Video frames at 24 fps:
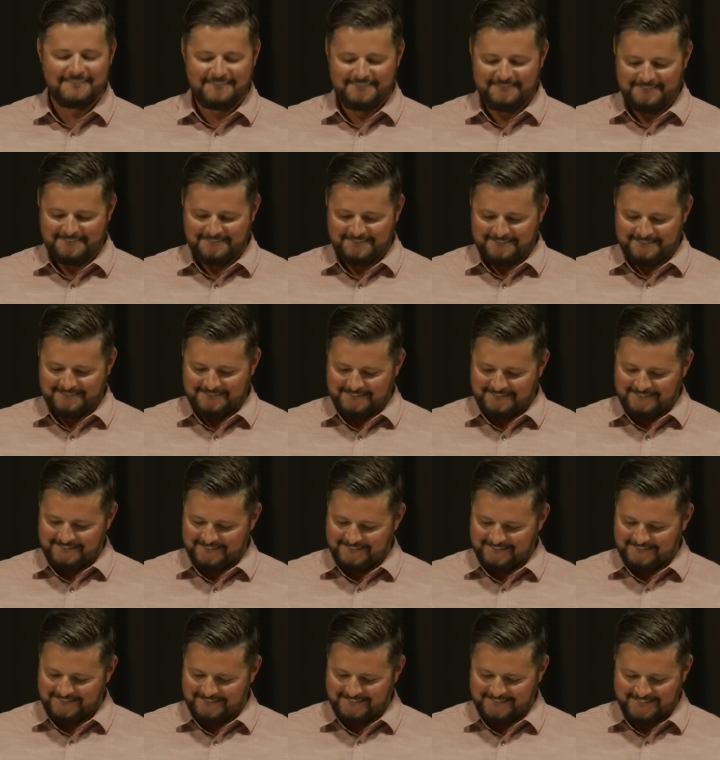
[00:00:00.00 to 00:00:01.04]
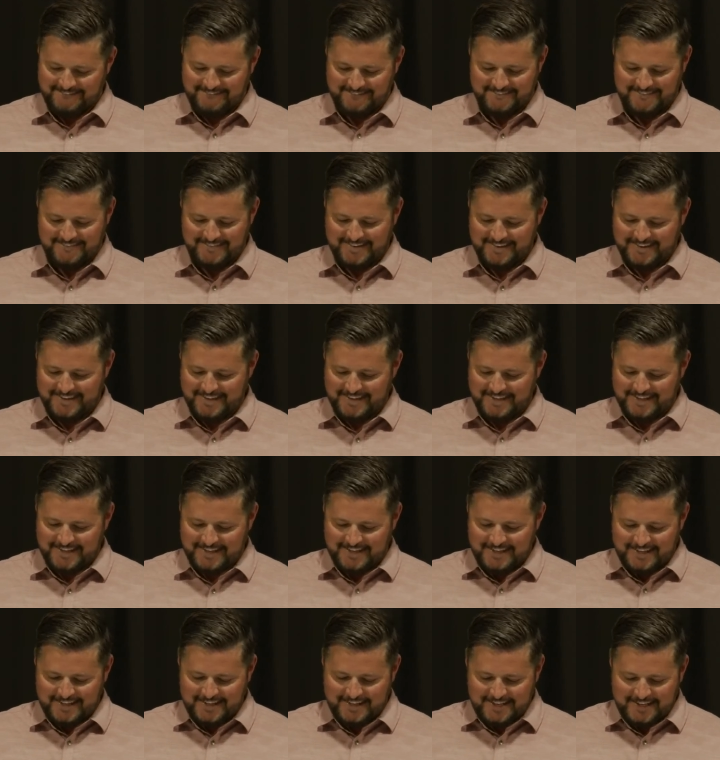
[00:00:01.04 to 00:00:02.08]

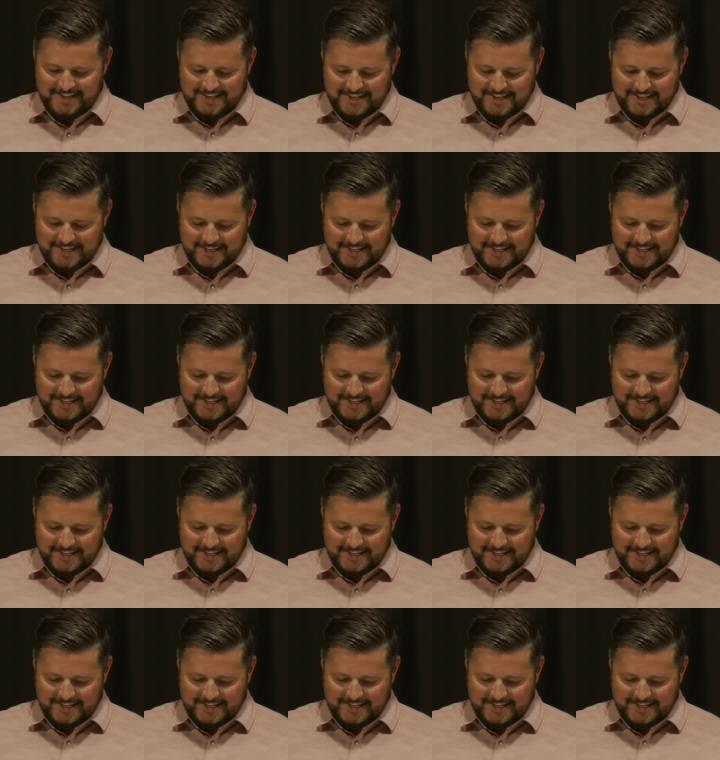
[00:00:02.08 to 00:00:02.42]
(no one is talking)